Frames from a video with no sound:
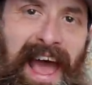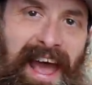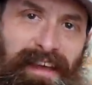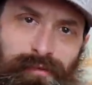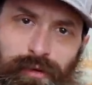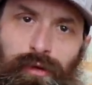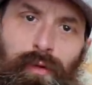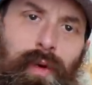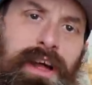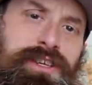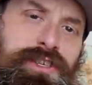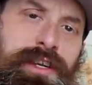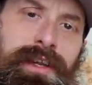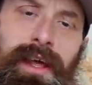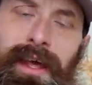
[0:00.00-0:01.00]
Ask your
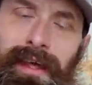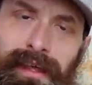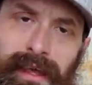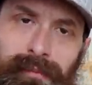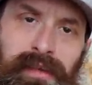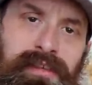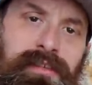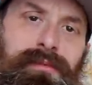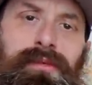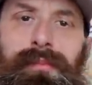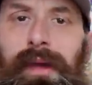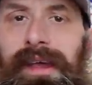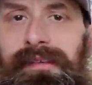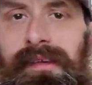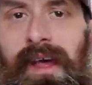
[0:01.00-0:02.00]
question, give me some
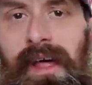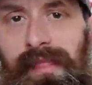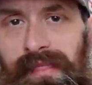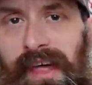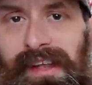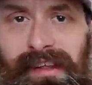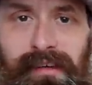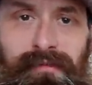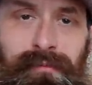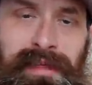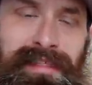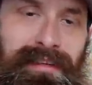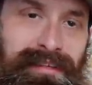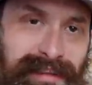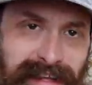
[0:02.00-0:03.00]
space, then give
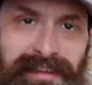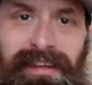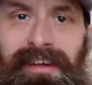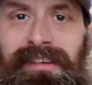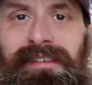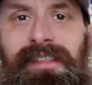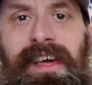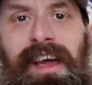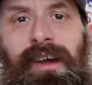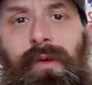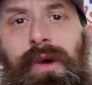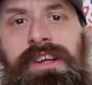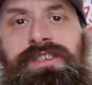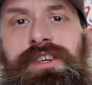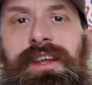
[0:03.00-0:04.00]
me the details of that
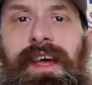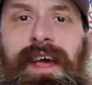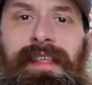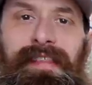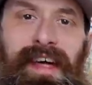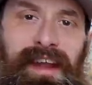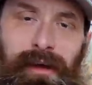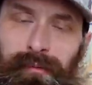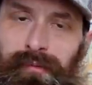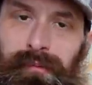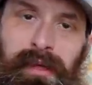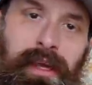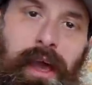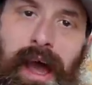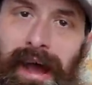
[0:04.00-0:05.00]
question. That helps
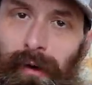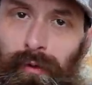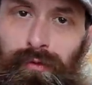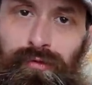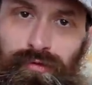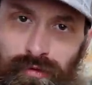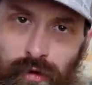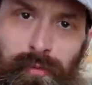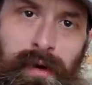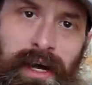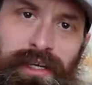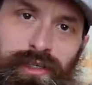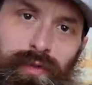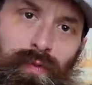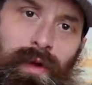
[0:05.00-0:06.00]
me out so
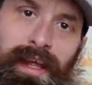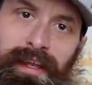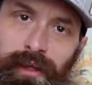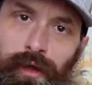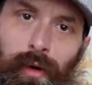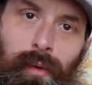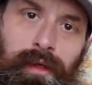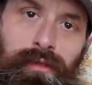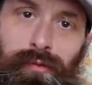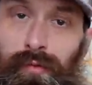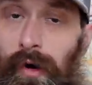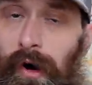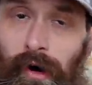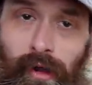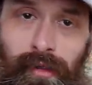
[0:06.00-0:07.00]
much when going
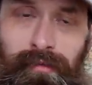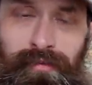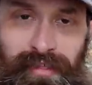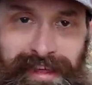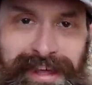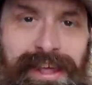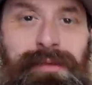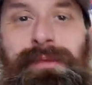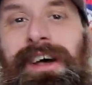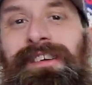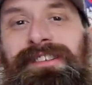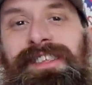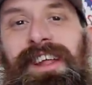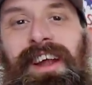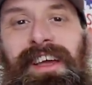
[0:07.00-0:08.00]
through all of the
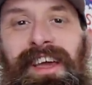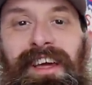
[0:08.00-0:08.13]
emails that I